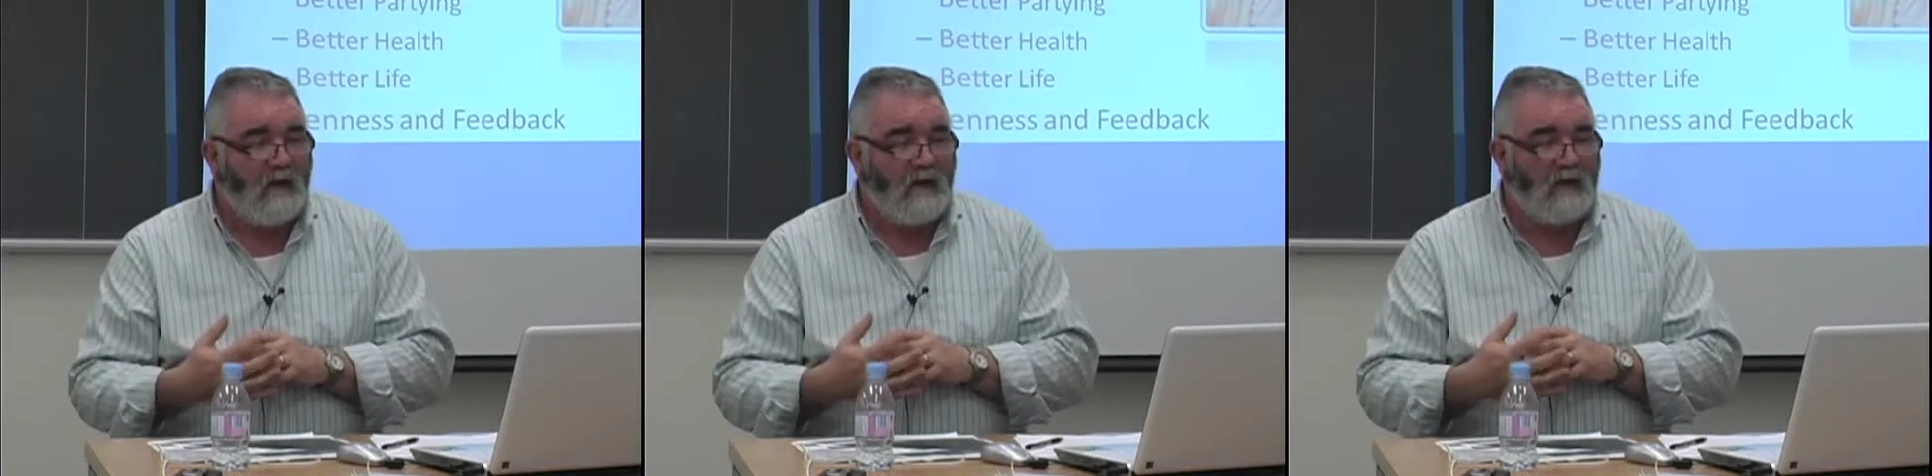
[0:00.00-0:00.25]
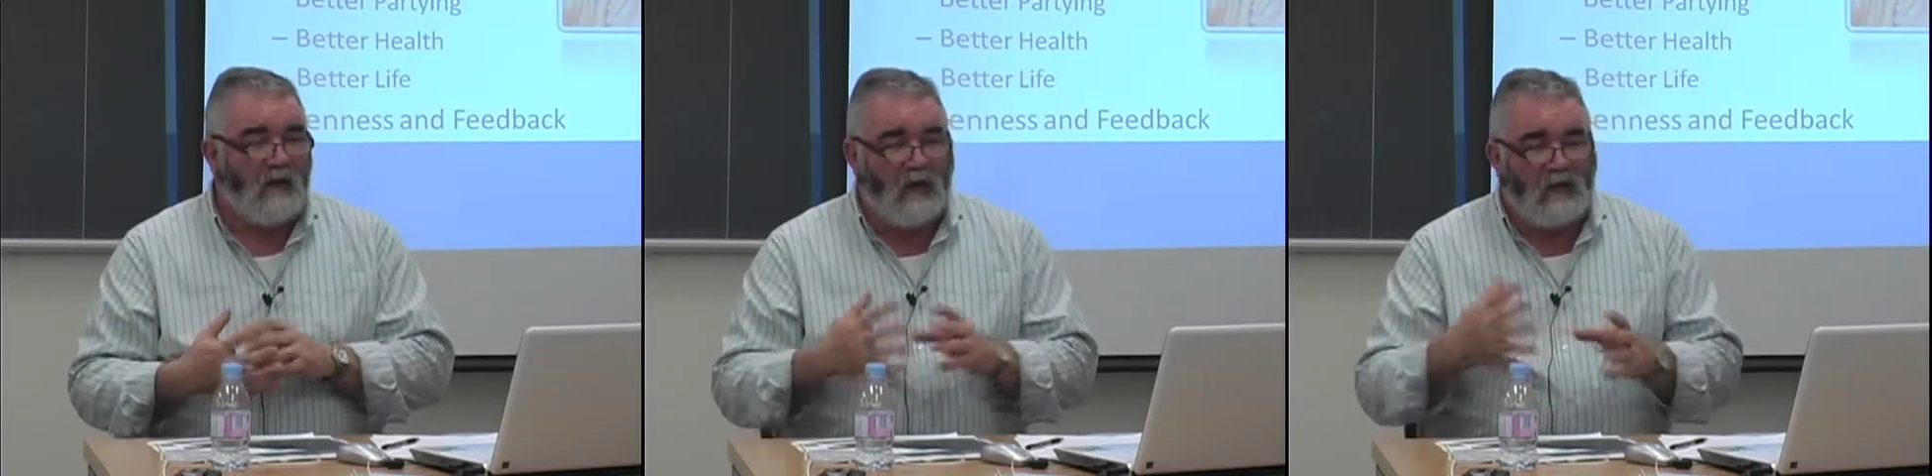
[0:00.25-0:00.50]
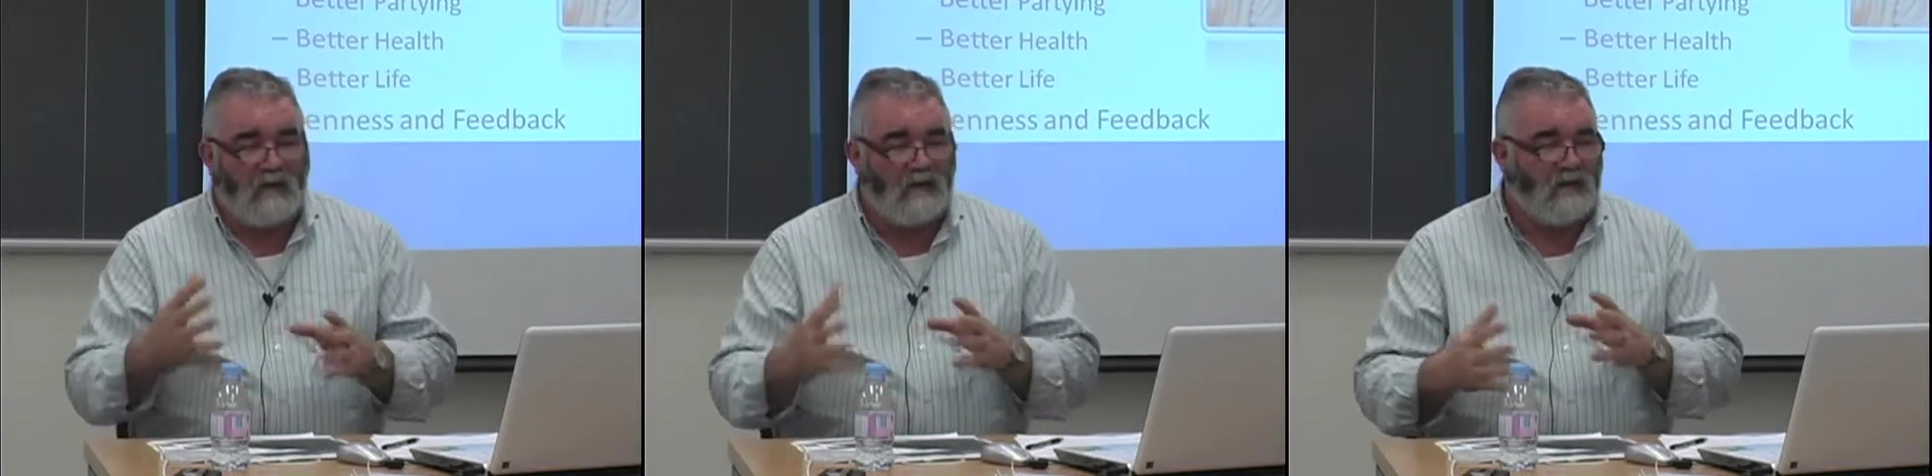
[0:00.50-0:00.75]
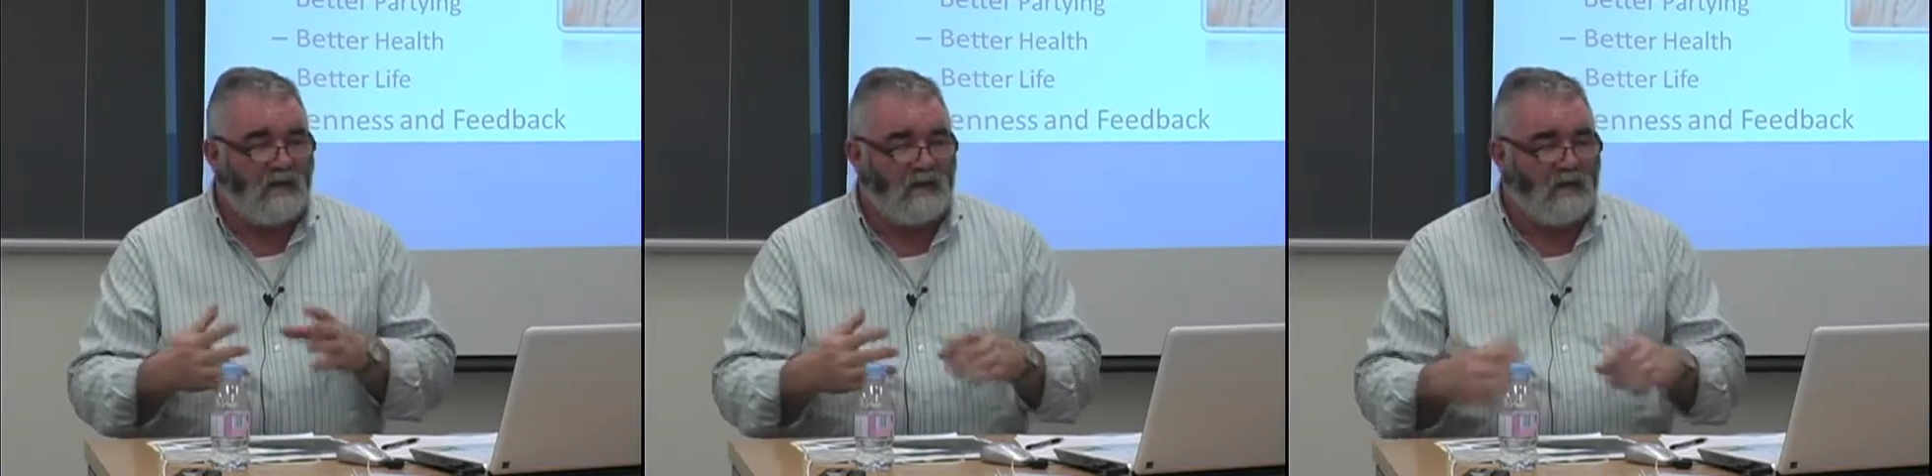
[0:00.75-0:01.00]
in all of
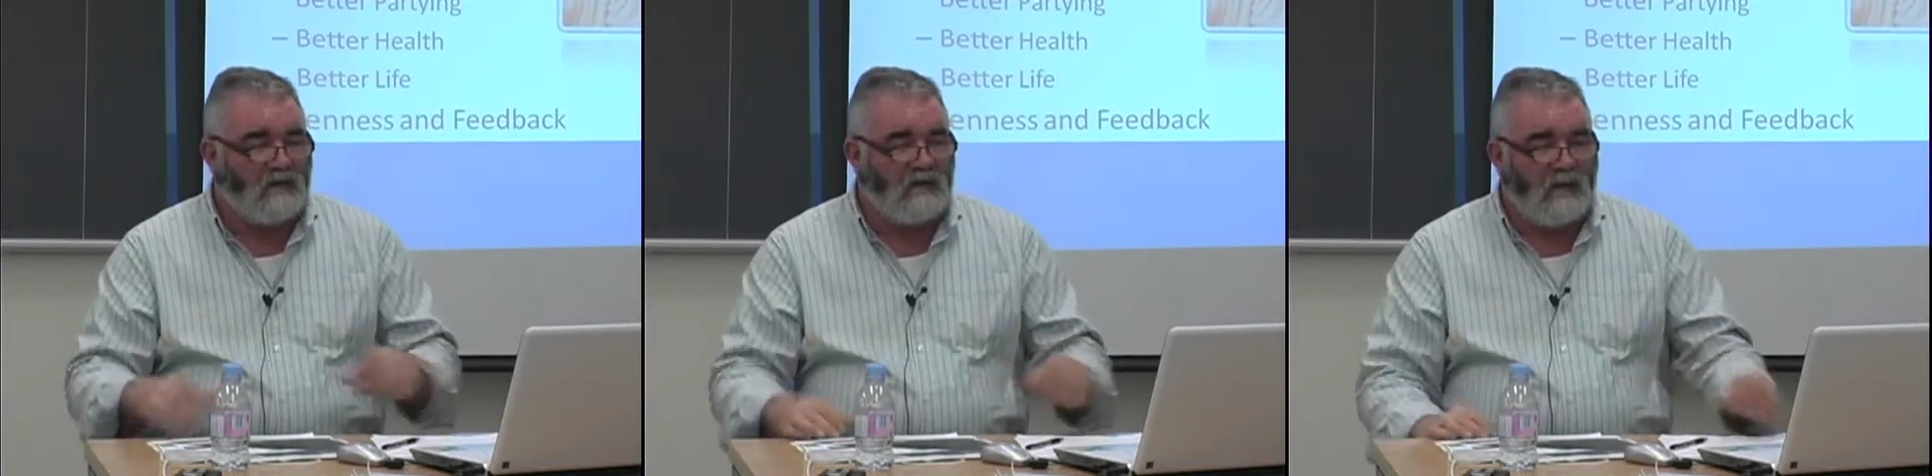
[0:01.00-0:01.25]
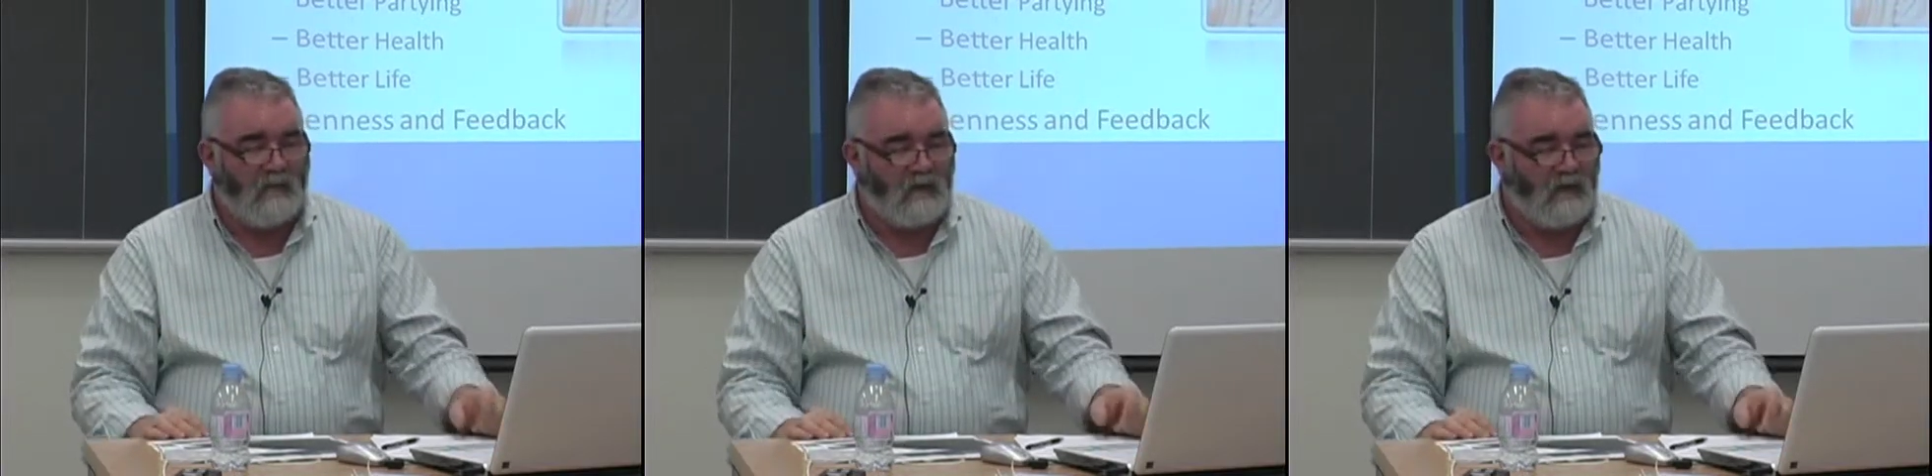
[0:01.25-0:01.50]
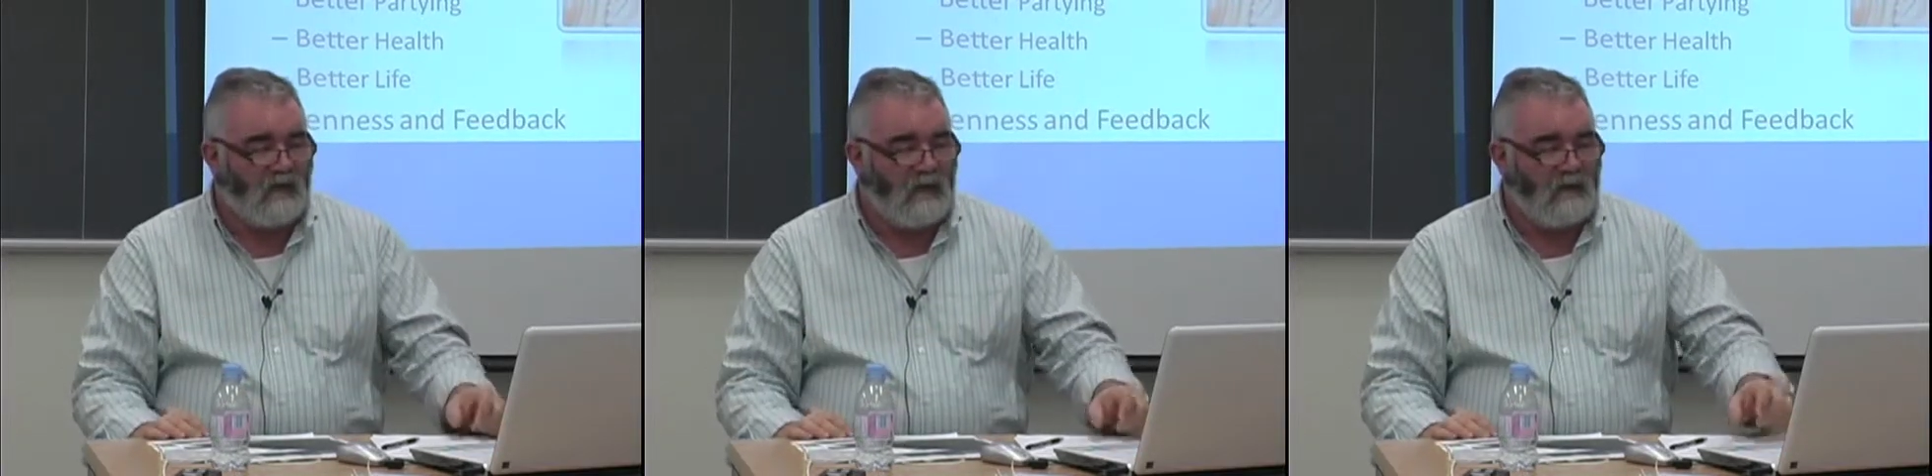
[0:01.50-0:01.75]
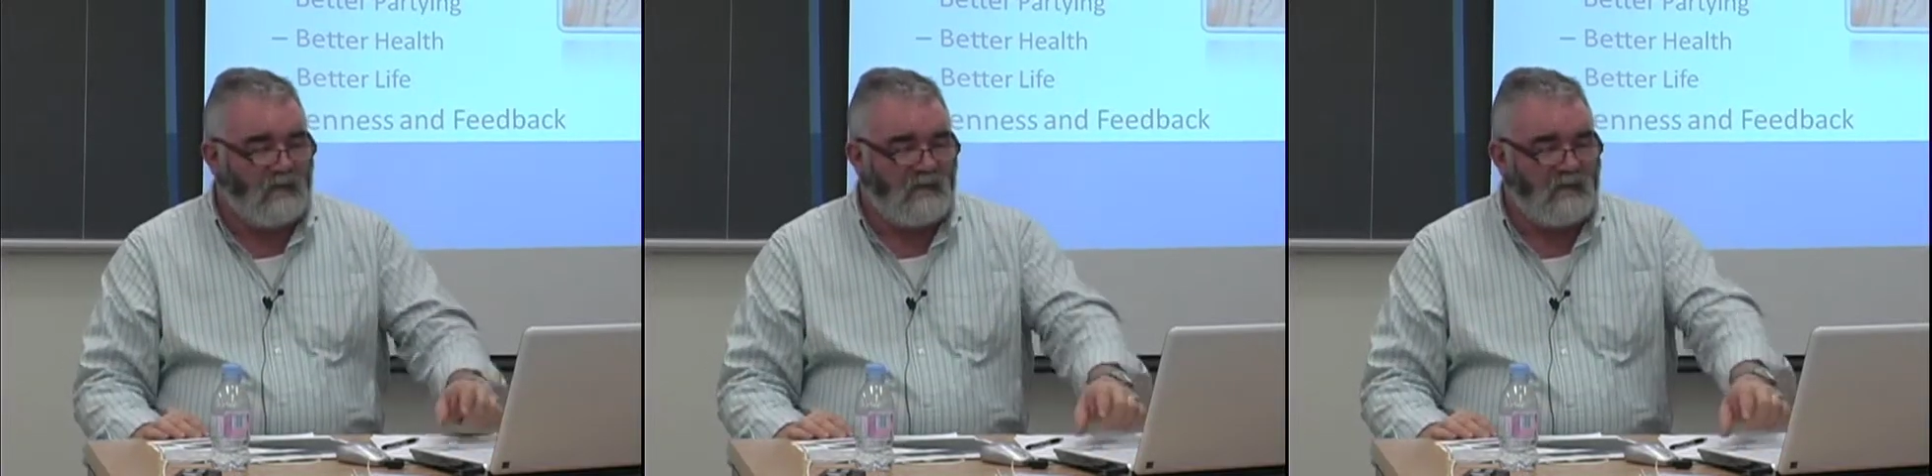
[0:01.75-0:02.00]
those areas, we have programs